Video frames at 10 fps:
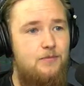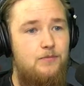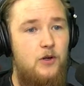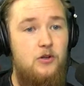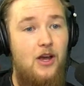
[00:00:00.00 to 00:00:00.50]

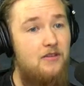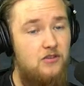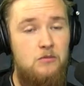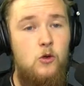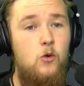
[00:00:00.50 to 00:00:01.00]
But you have
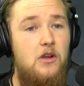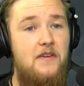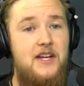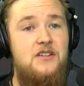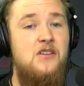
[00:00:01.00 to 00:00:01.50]
some cool
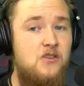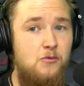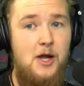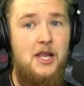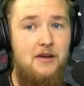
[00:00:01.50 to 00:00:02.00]
advantages
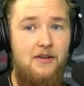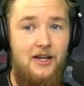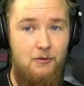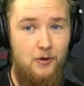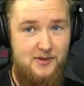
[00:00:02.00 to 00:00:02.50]
while
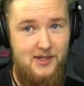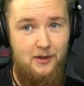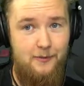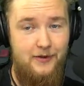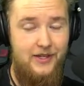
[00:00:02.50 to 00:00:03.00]
leveling with
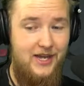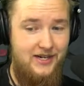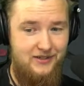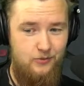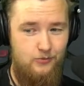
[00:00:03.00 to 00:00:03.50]
stealth. That
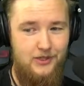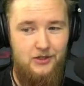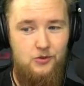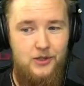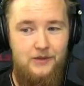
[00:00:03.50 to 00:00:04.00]
is
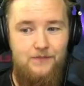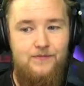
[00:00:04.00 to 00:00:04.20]
really sweet.